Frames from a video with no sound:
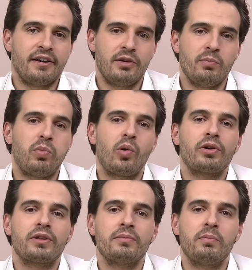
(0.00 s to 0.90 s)

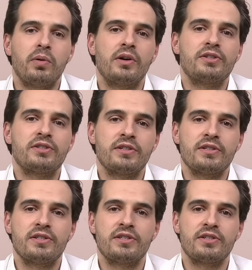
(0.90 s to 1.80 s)
important
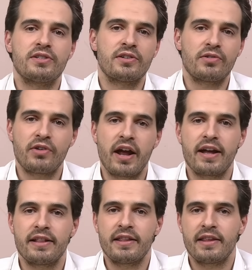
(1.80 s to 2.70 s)
person's
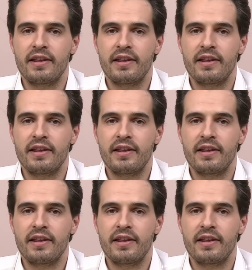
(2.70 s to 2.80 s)
right